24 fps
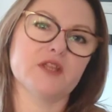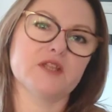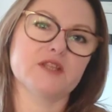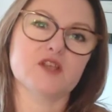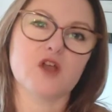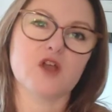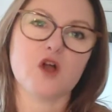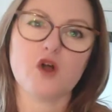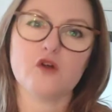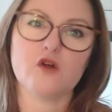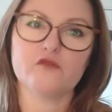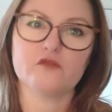
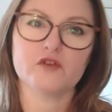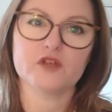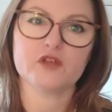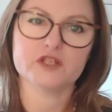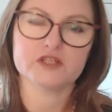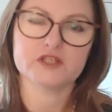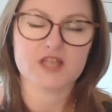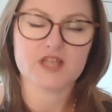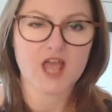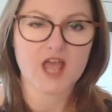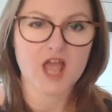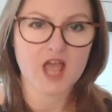offered
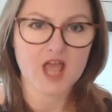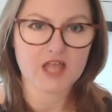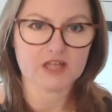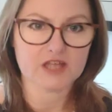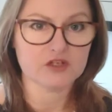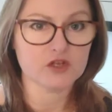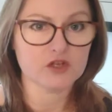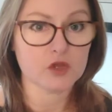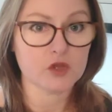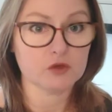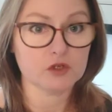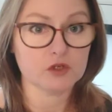and no
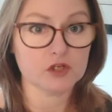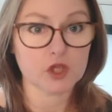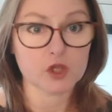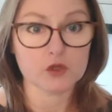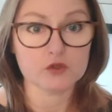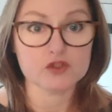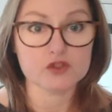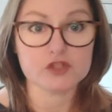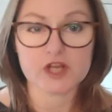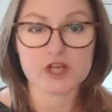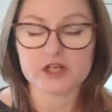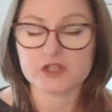
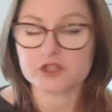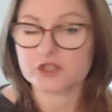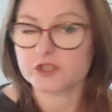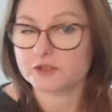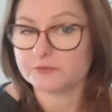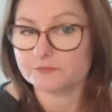negotiation.